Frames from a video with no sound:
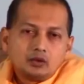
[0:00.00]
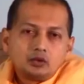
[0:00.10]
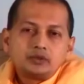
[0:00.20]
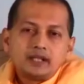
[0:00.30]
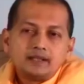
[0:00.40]

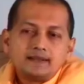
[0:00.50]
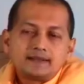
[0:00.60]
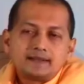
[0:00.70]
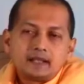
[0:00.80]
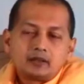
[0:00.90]
Two
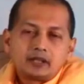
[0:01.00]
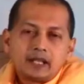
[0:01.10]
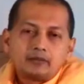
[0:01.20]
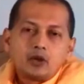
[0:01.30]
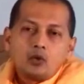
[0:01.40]
tendencies in our
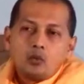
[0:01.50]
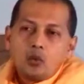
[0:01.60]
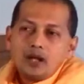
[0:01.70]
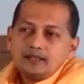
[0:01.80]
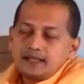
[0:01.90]
life.
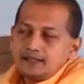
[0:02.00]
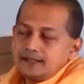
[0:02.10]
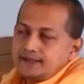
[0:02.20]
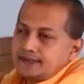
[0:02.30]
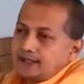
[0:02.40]
One
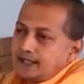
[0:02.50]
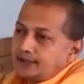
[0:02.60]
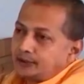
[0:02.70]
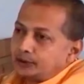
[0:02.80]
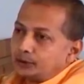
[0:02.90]
tendency
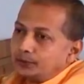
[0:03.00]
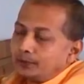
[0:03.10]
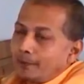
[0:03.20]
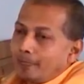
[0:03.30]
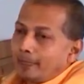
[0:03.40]
is
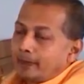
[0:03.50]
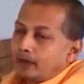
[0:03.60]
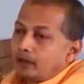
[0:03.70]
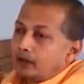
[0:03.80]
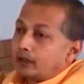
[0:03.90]
to
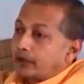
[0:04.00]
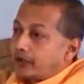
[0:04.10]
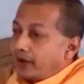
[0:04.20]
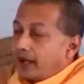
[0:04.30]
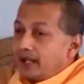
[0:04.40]

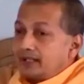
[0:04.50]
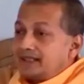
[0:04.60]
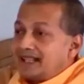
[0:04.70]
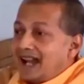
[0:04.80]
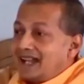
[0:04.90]
drag
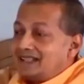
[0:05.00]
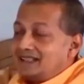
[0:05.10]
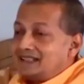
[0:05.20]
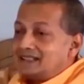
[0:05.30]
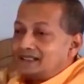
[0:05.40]
the
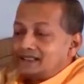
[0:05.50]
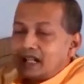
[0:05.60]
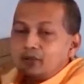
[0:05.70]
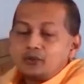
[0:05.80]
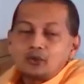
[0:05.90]
ideal
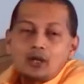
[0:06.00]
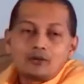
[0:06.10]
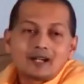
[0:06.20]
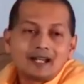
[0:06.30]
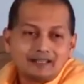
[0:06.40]
down to
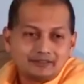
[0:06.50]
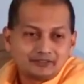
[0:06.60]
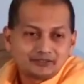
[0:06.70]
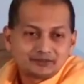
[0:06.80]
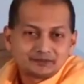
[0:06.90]
our
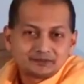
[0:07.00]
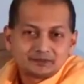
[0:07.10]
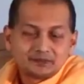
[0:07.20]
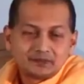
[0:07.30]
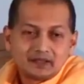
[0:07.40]
life.
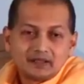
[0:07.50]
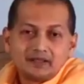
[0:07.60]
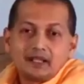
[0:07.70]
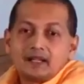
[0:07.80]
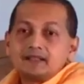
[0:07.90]

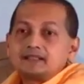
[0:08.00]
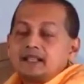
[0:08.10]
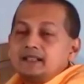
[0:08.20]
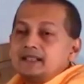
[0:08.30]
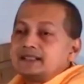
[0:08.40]
The other
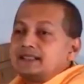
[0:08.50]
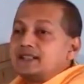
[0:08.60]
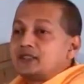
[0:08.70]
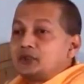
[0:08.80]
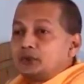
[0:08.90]
tendency
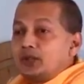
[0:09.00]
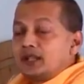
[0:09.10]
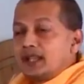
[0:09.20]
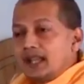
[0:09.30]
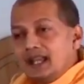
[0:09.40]
is to
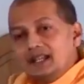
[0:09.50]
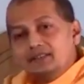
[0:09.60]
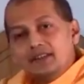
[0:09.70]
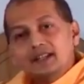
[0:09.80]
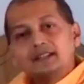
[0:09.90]

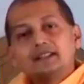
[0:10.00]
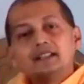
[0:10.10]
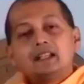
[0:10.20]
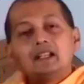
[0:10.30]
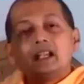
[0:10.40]
elevate
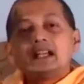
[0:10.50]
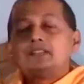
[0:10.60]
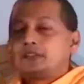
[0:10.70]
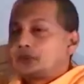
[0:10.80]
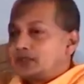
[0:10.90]
the
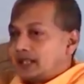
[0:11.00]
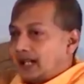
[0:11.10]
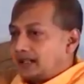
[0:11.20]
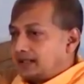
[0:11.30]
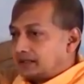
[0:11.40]
life to the
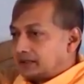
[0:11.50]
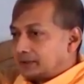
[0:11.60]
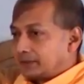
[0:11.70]
ideal.